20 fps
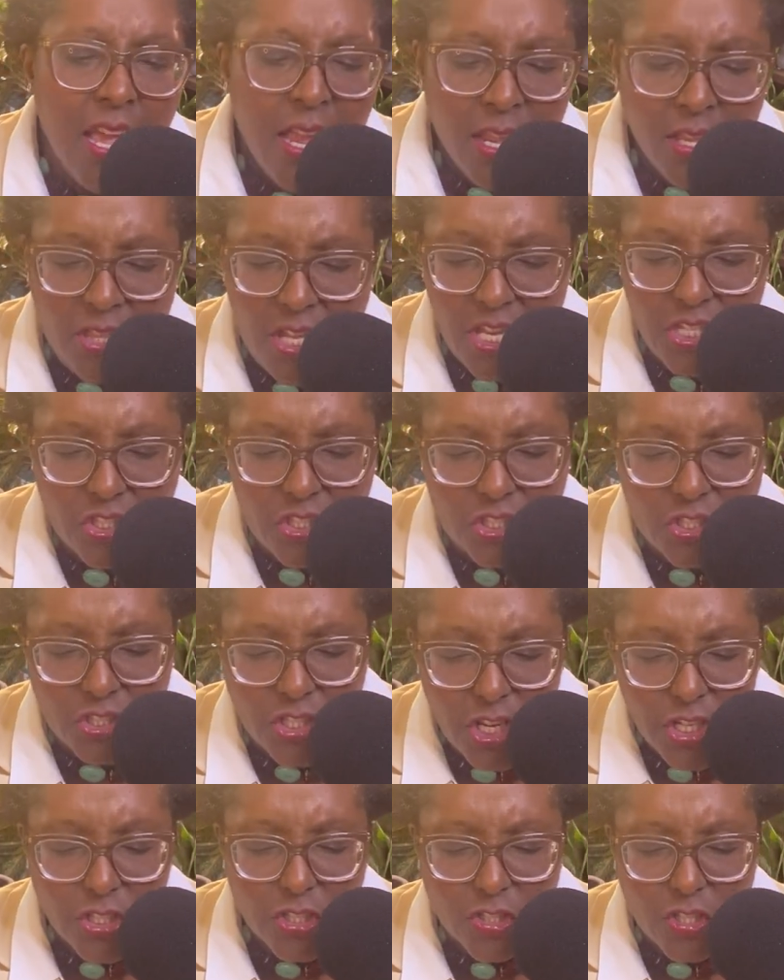this
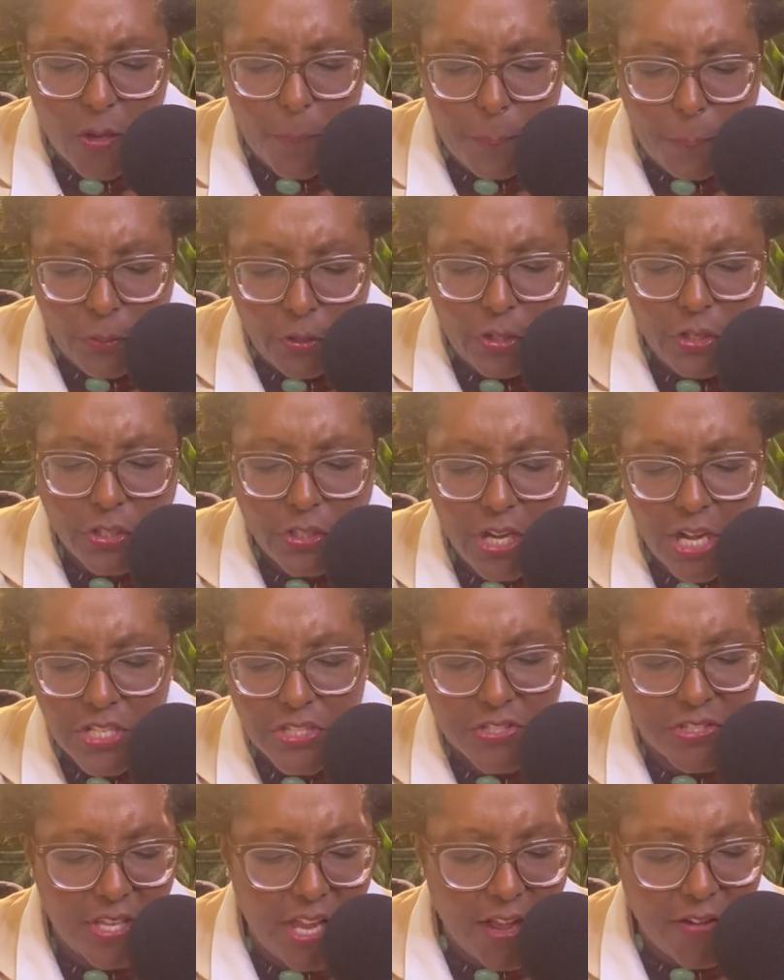sister pulled
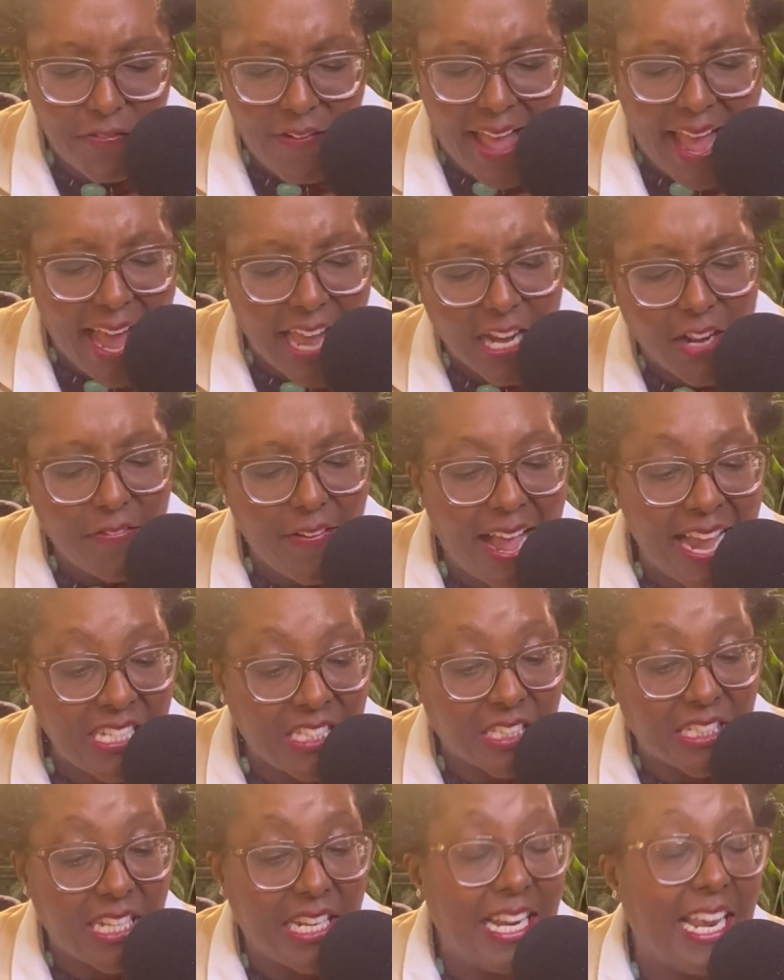herself out of
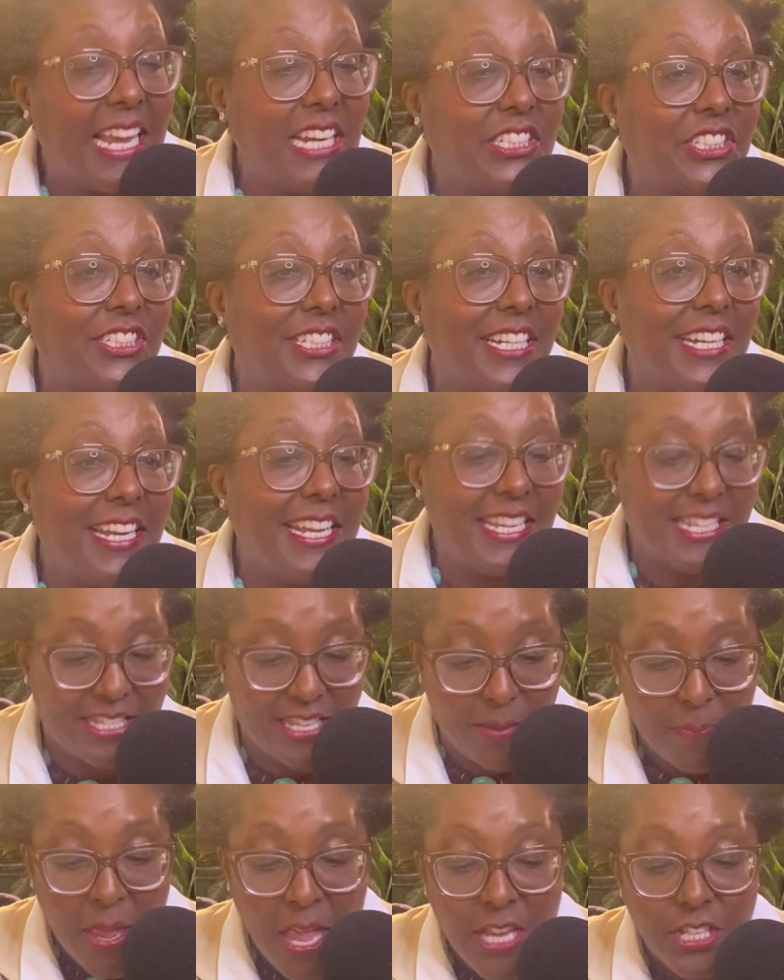
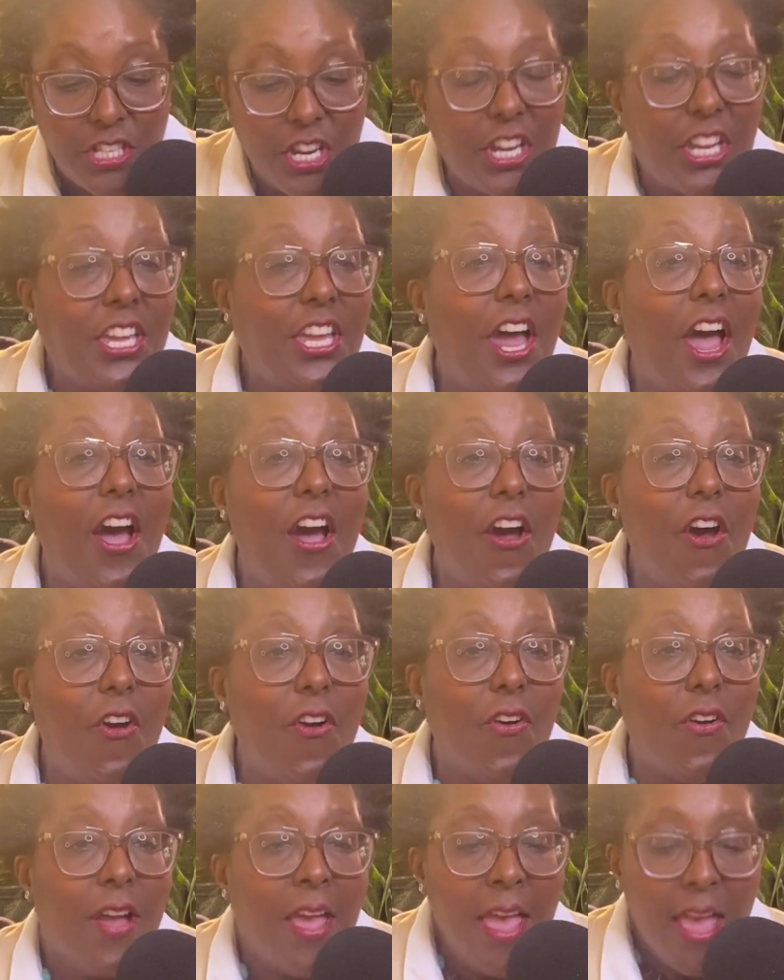isolationism to
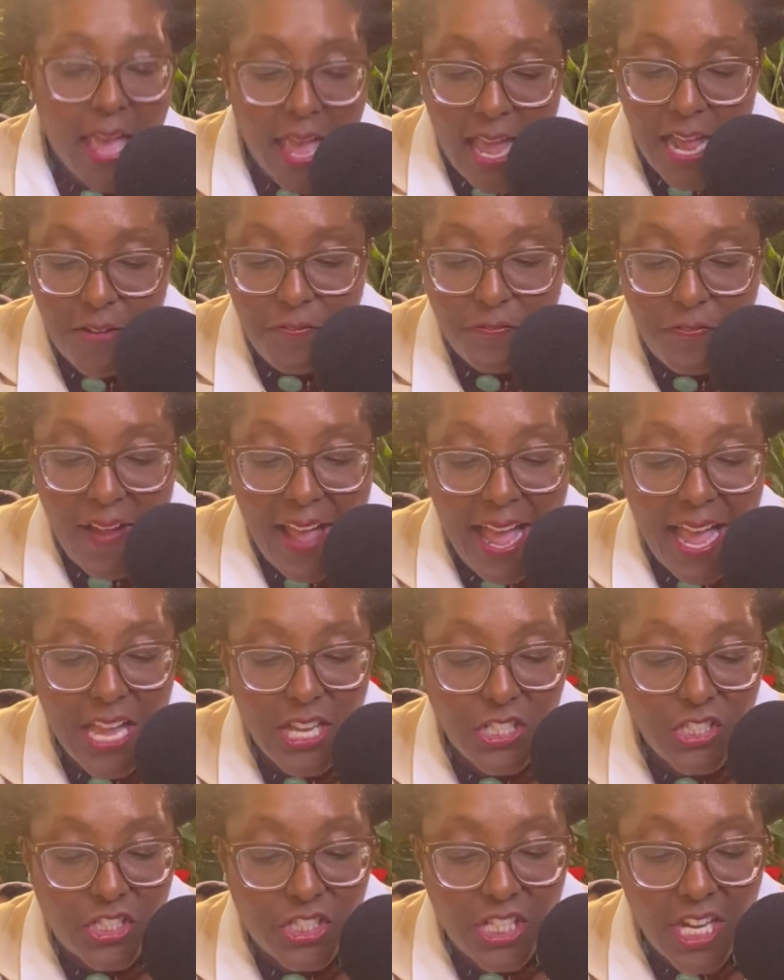go and
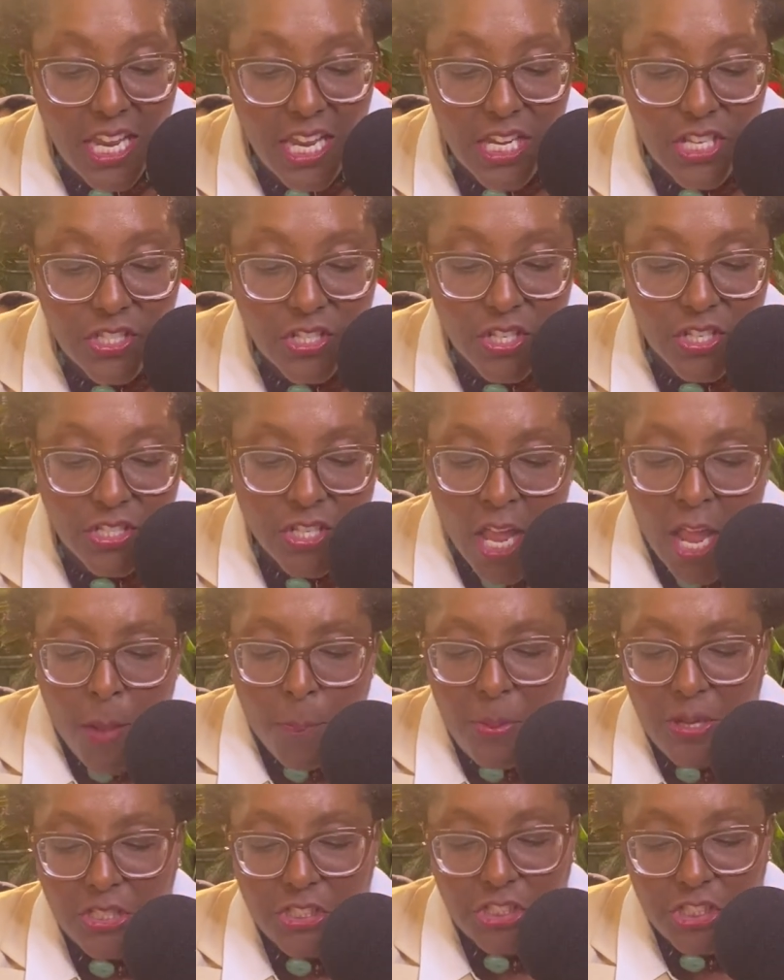find Jesus.
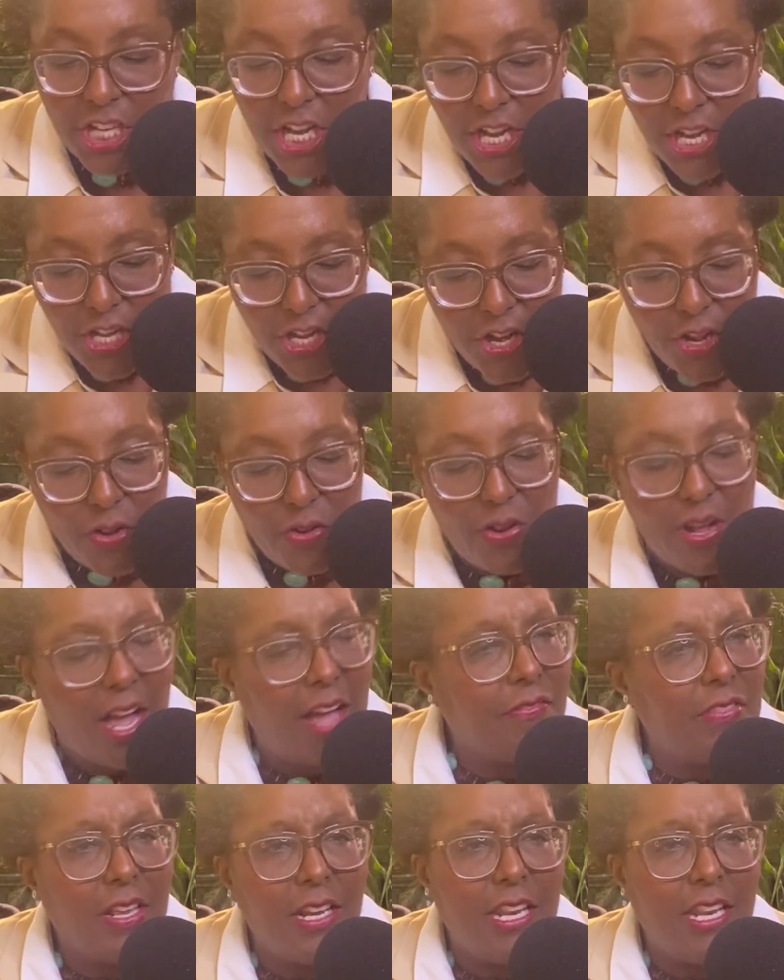But she knew of the